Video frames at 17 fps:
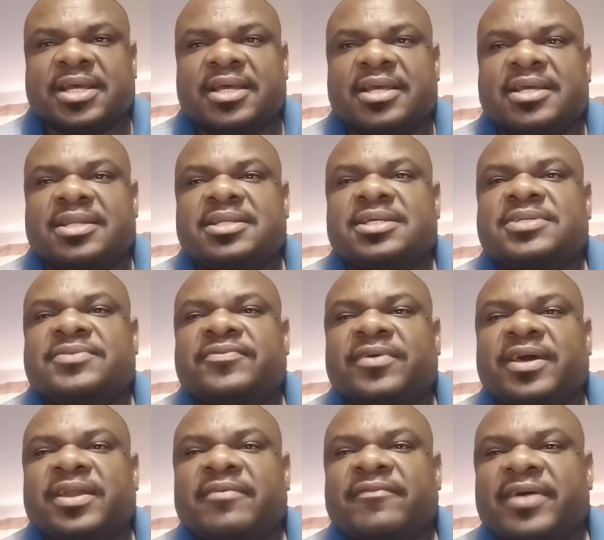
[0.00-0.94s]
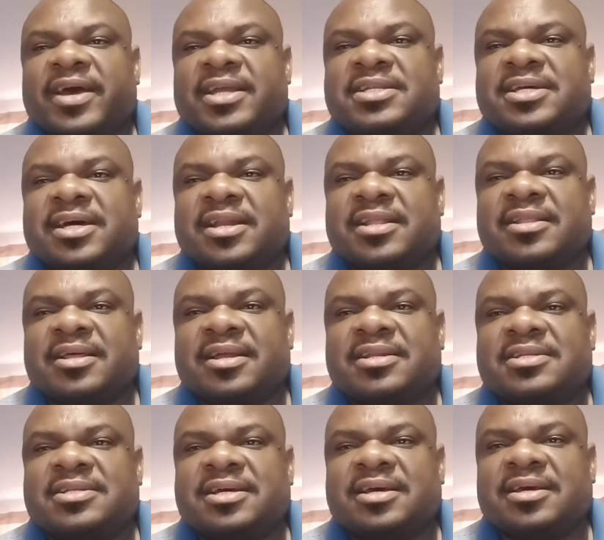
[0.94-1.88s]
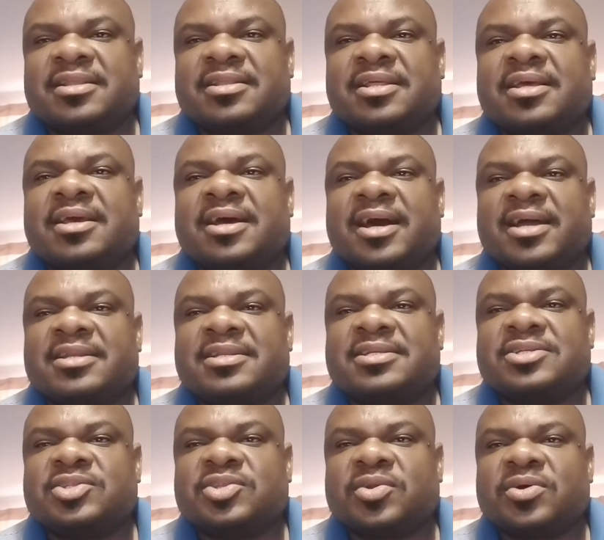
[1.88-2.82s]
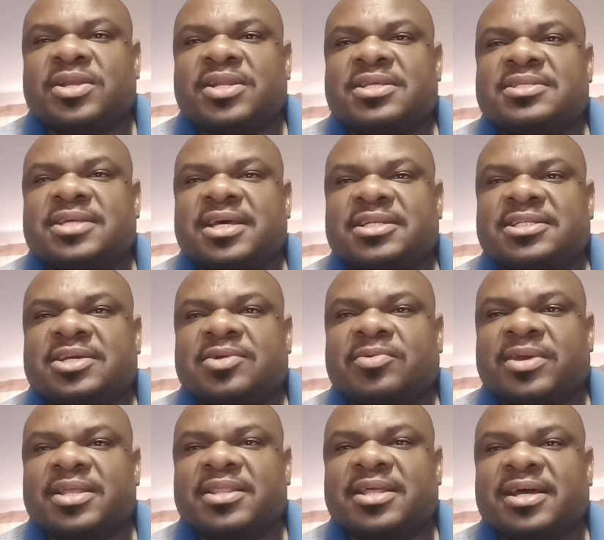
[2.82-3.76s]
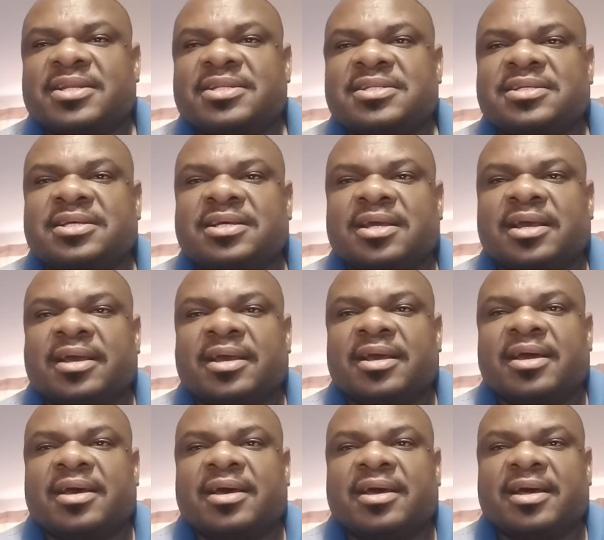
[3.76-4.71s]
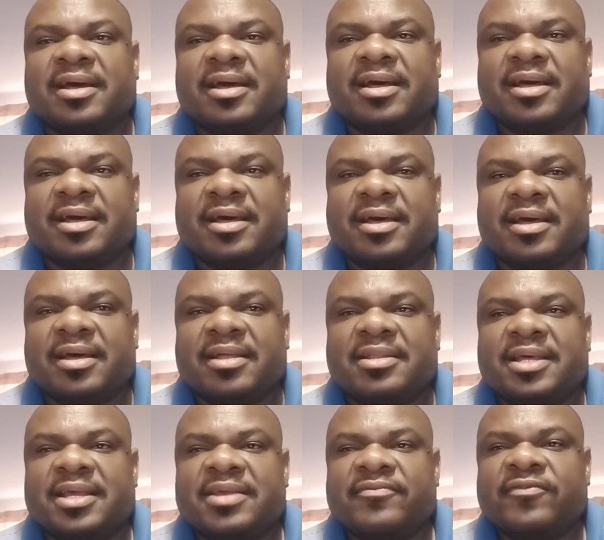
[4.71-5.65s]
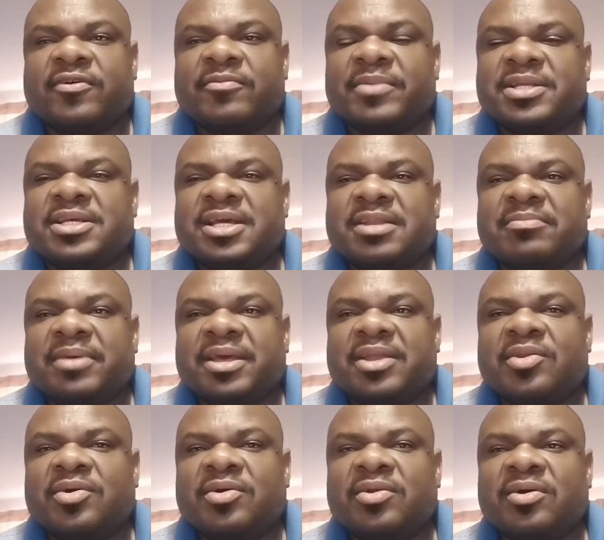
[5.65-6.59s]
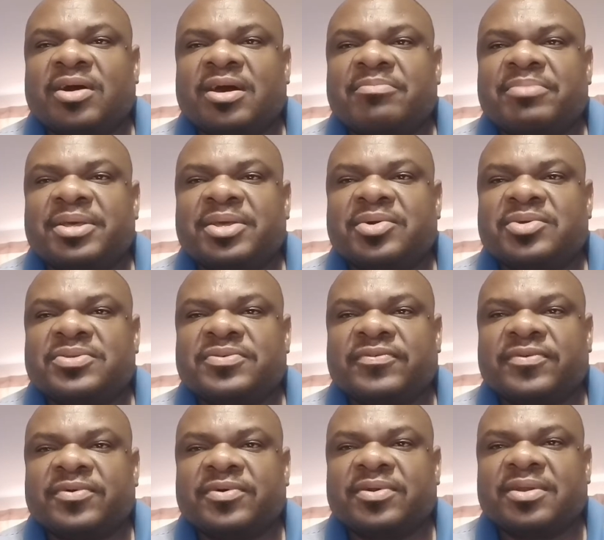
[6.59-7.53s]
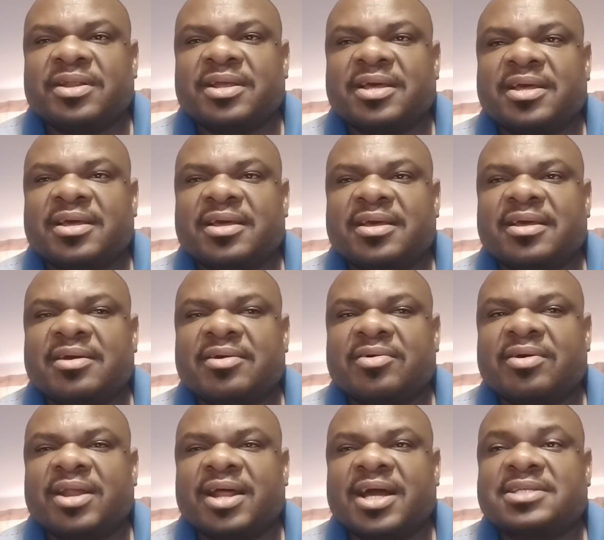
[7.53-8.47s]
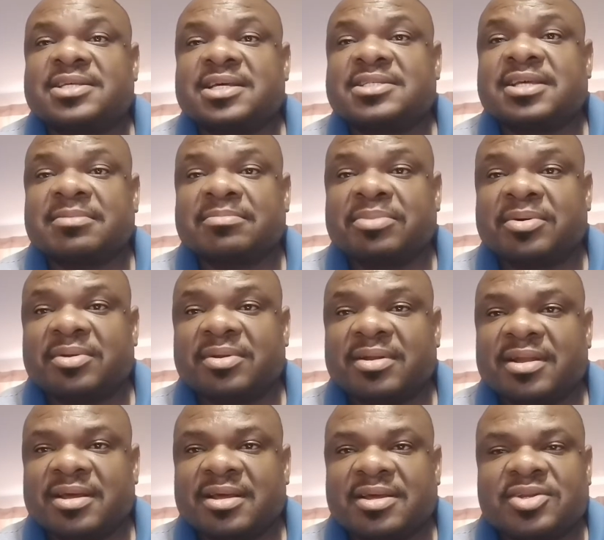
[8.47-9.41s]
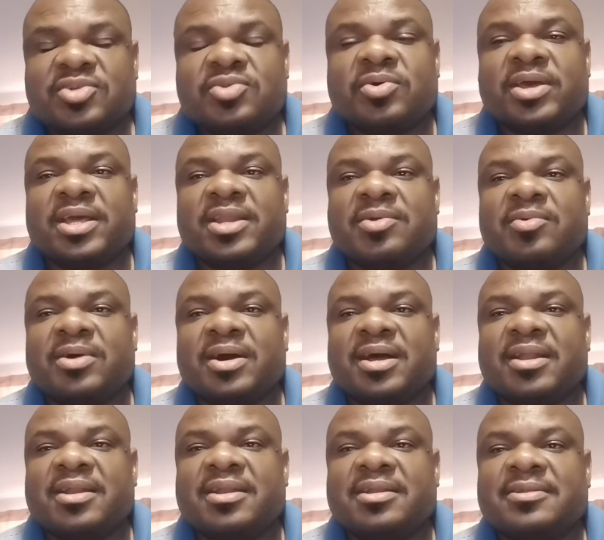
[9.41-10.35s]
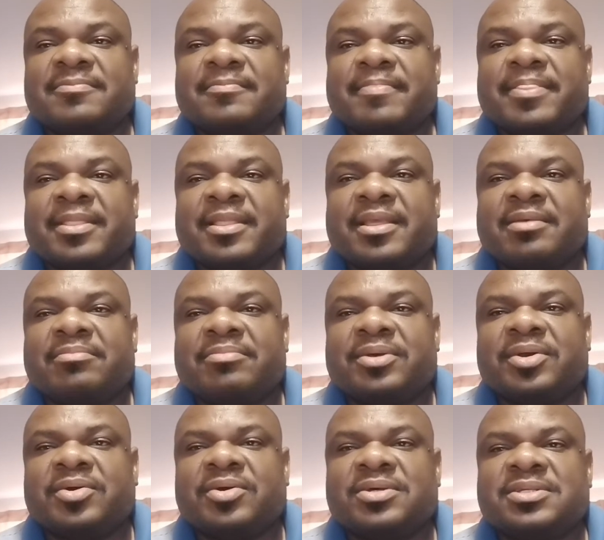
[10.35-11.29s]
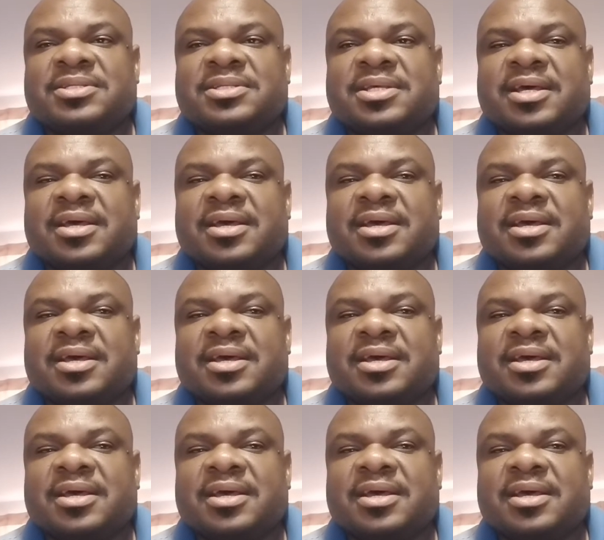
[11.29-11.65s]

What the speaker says: it is very vital that they are destroyed in such a way that the information may no longer be useful or accessible to anyone. Because